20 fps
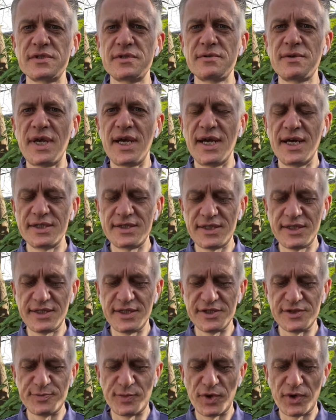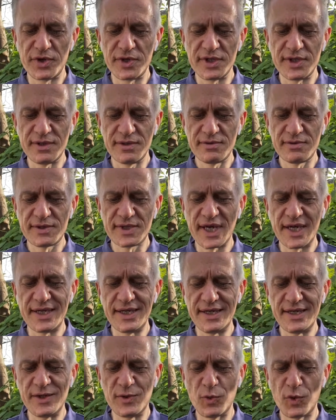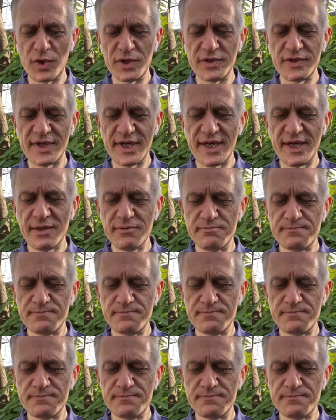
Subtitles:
a teenage boy can eat in one day.